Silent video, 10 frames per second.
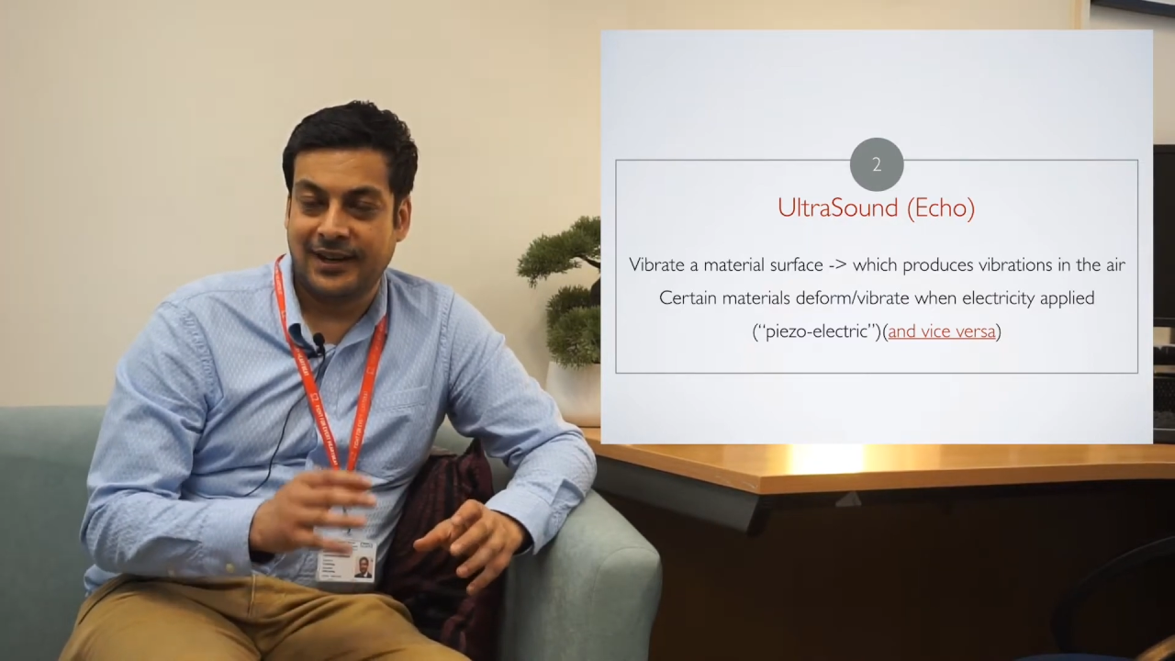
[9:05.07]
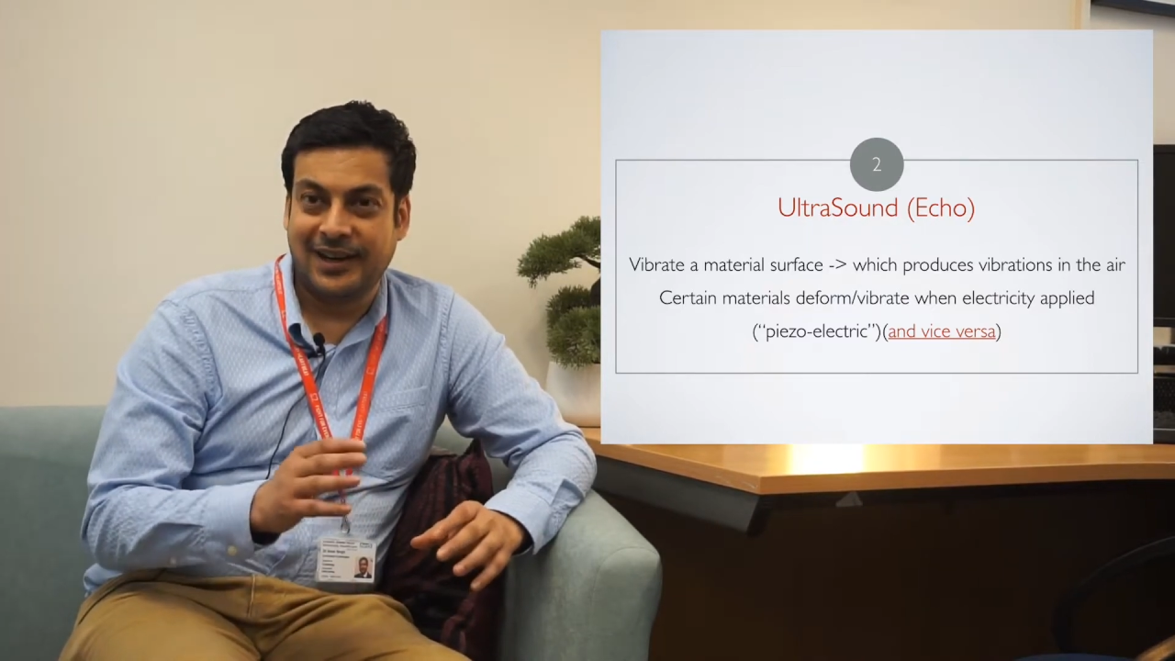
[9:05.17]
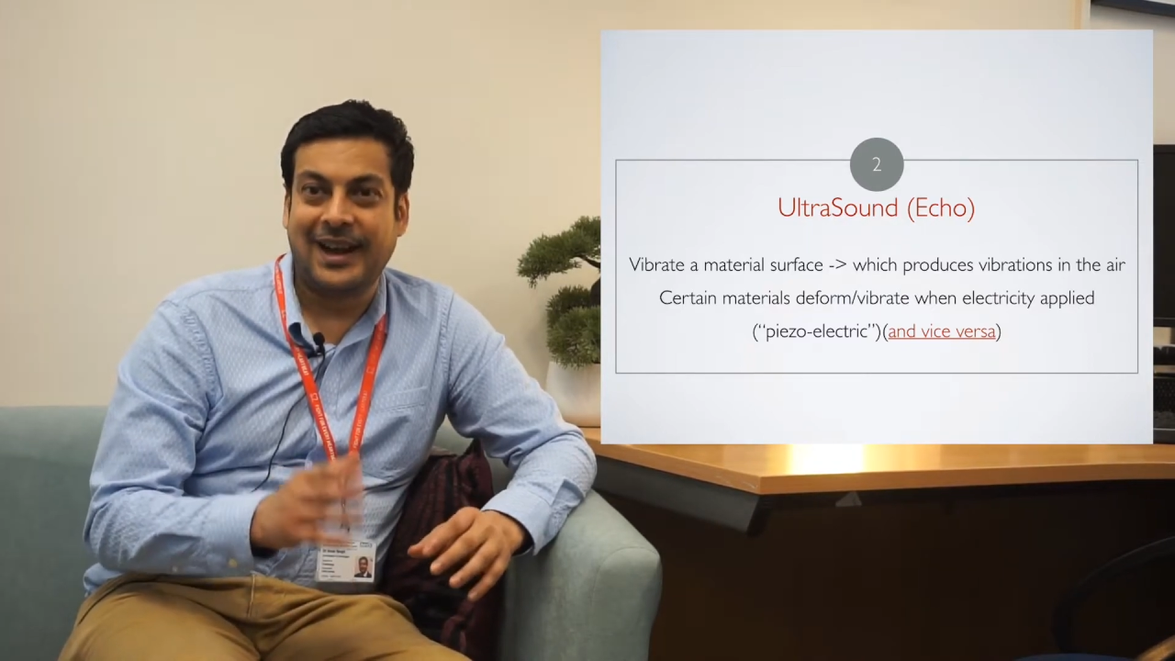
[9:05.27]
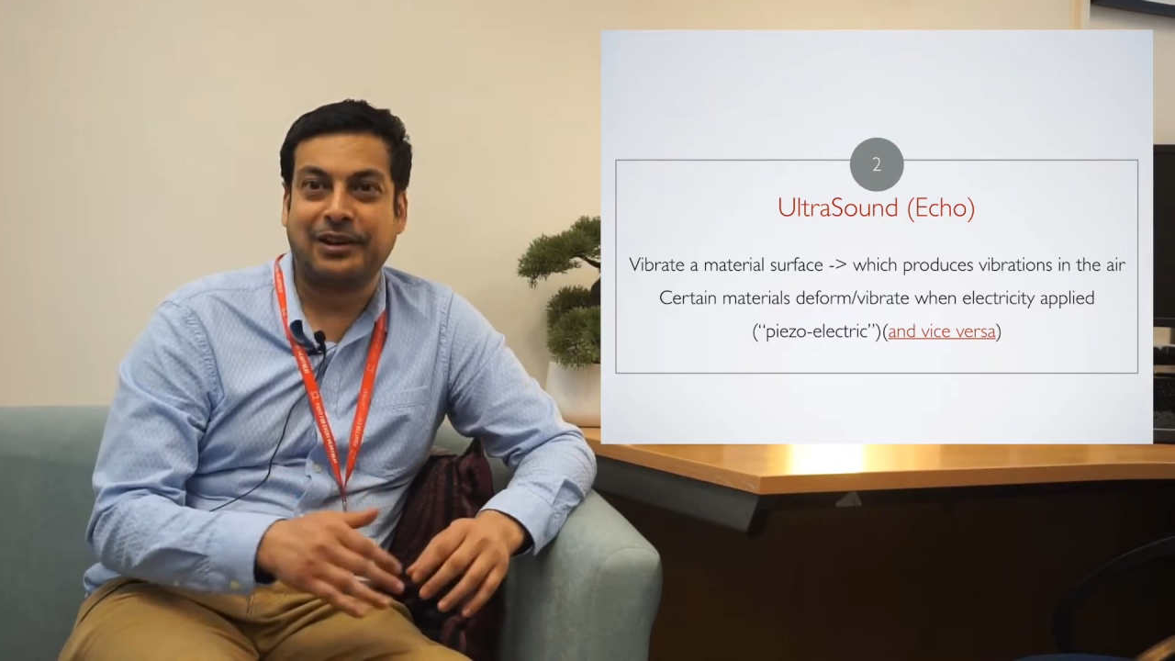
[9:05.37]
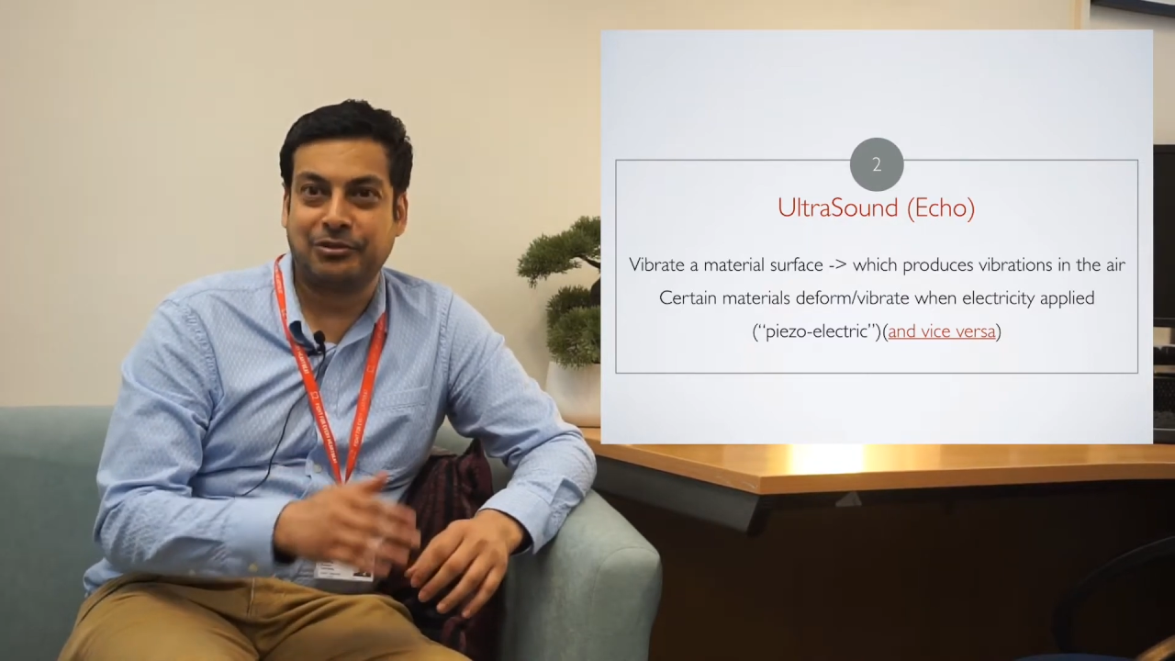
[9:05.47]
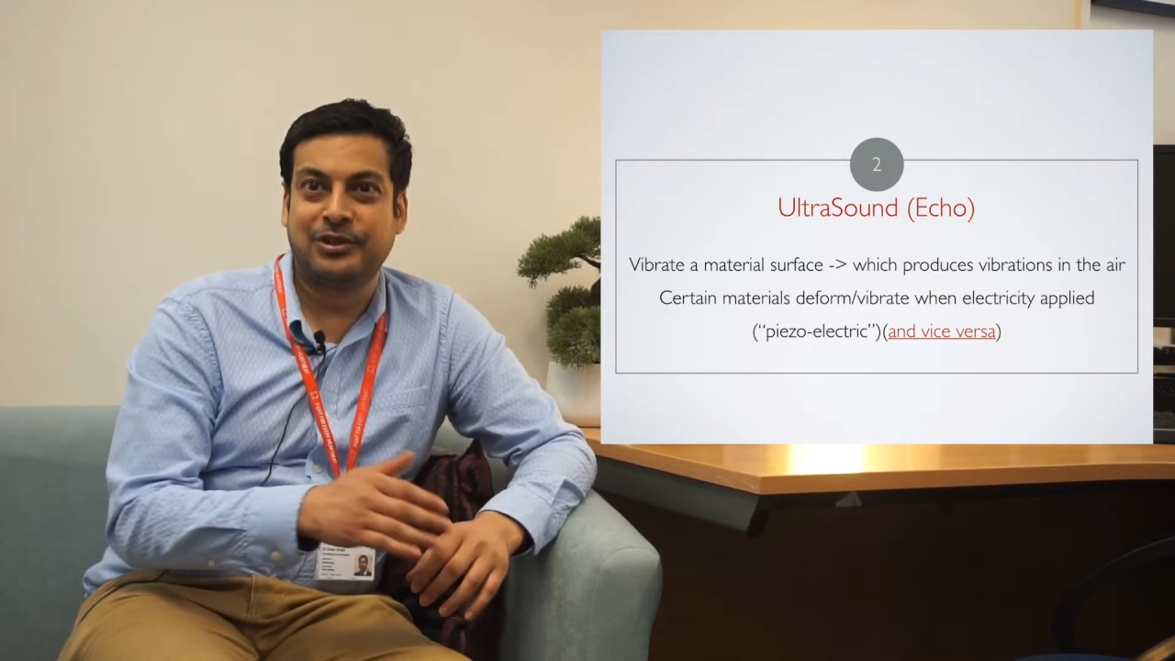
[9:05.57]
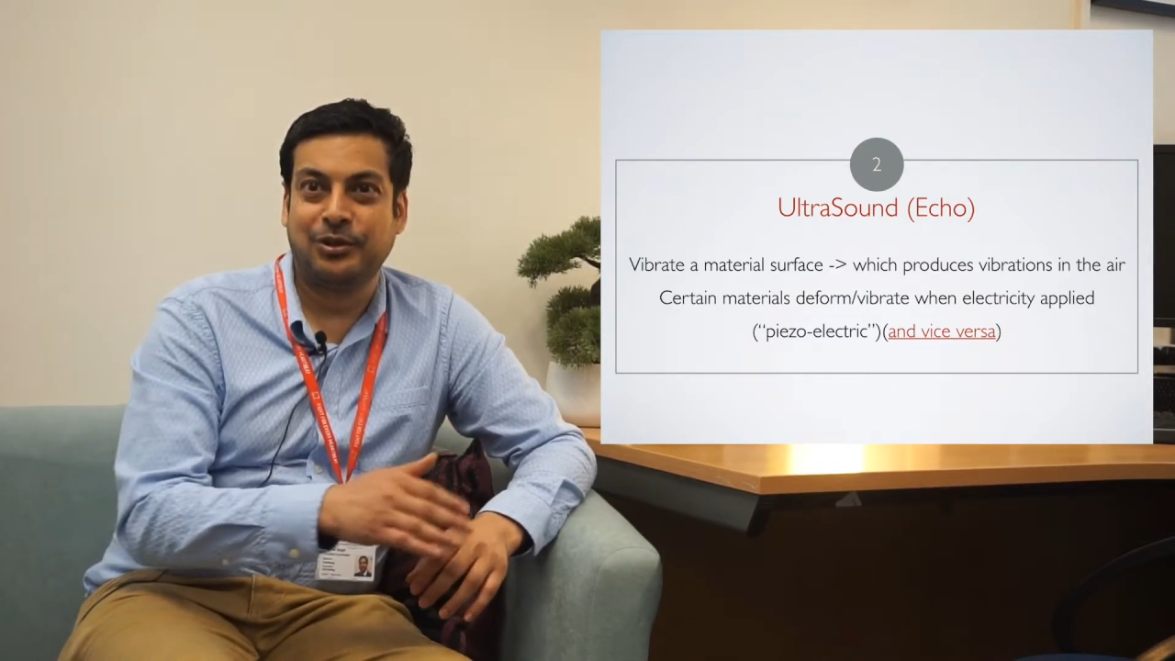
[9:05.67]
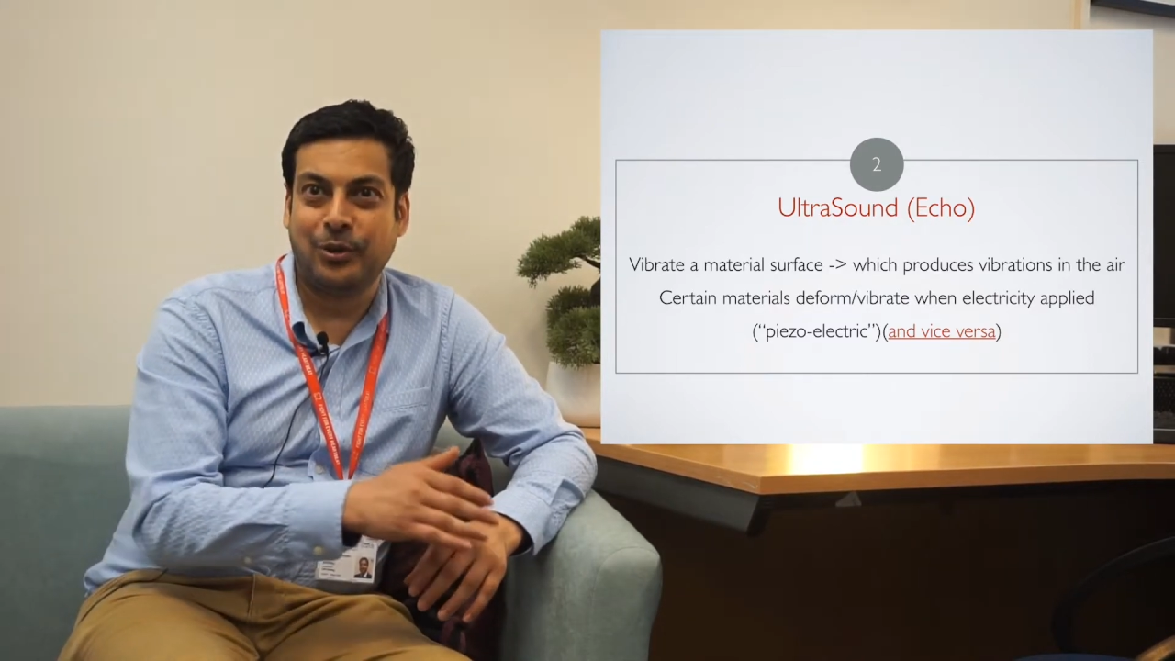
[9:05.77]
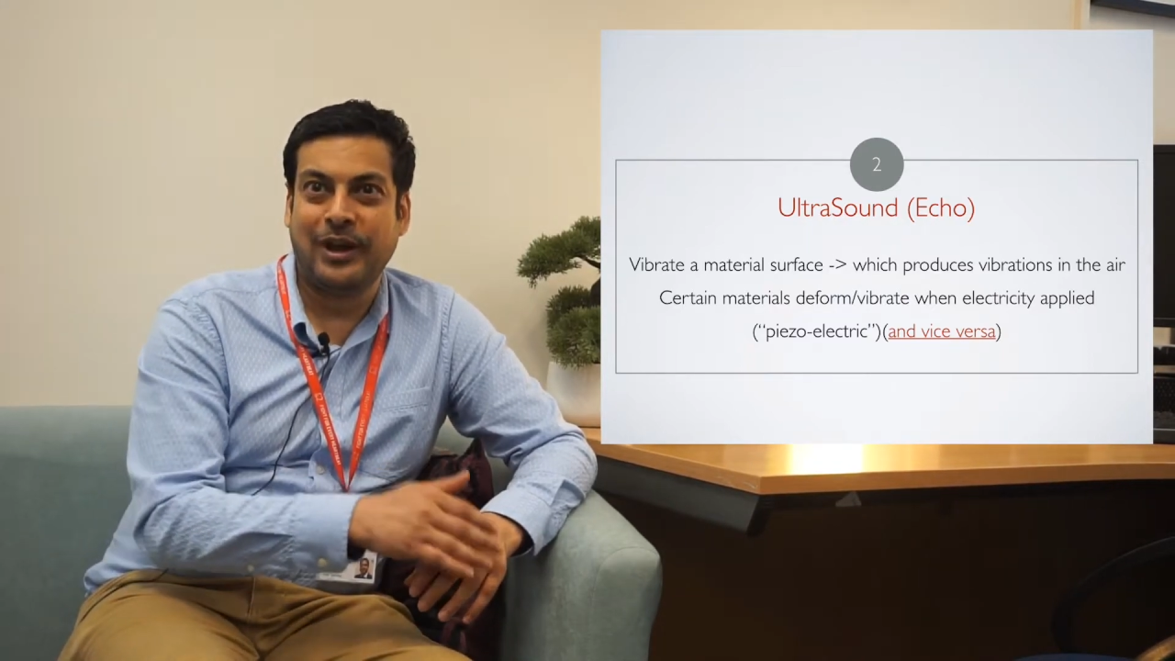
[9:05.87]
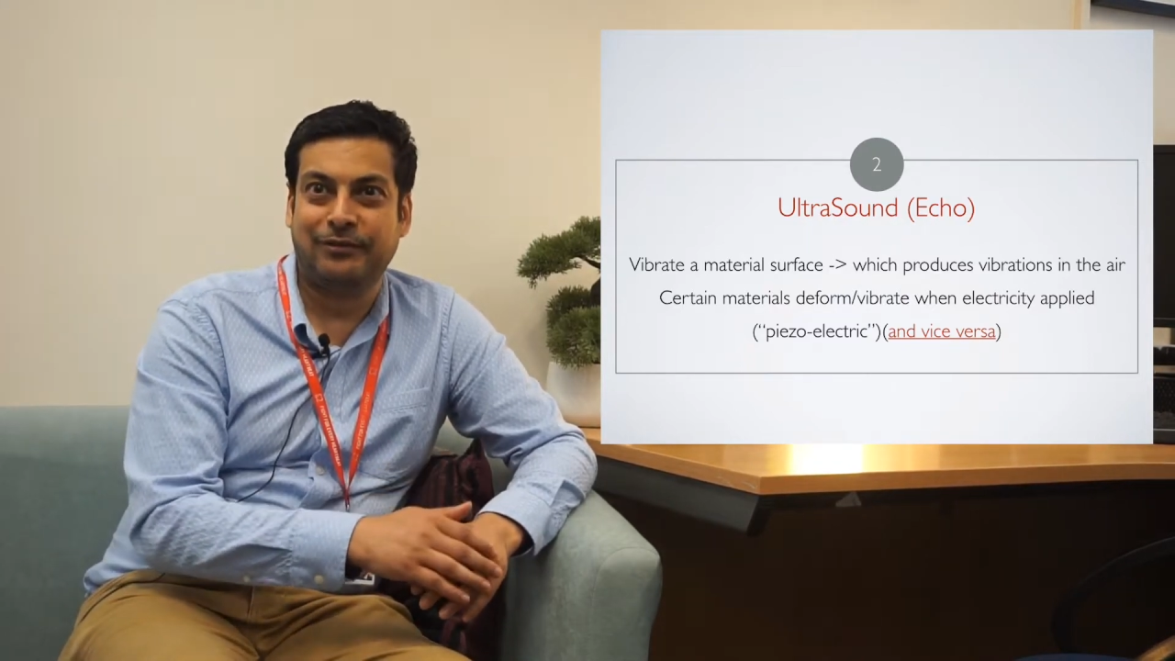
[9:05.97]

an electrical